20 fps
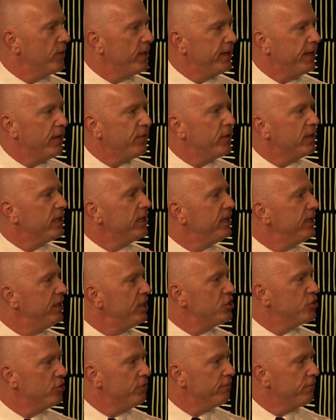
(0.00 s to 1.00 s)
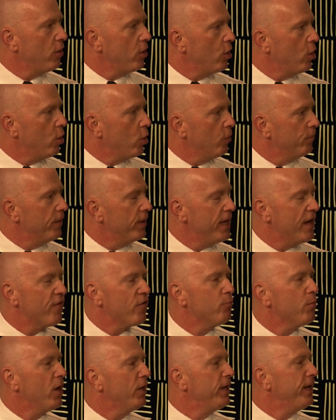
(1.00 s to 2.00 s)
They get the kids involved, and
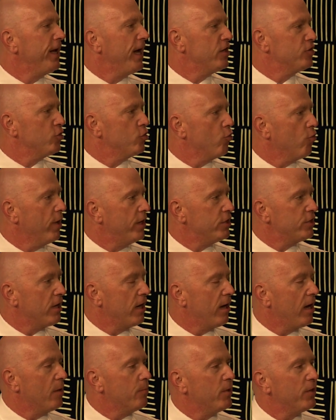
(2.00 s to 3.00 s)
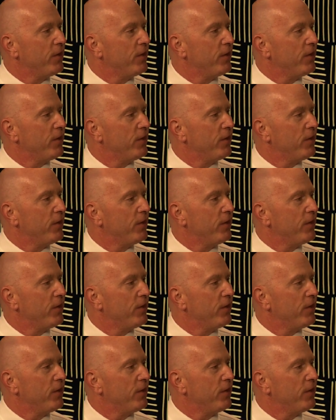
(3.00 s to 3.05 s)
everybody has a great time.